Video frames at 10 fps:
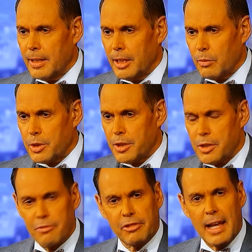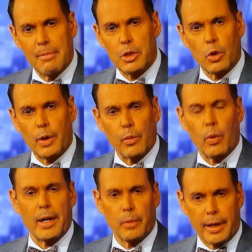And there was this inflammatory
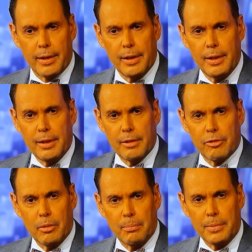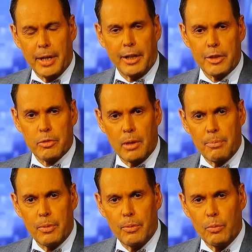rhetoric from Donald
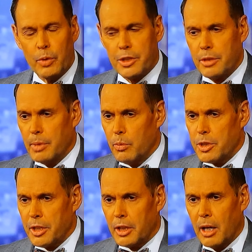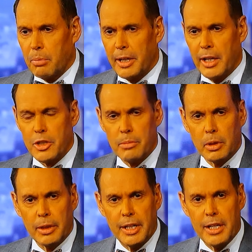Trump, which to me was
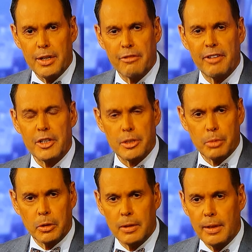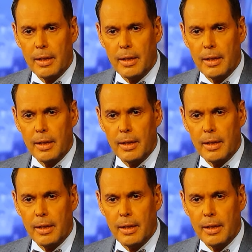incomprehensible and indefensible.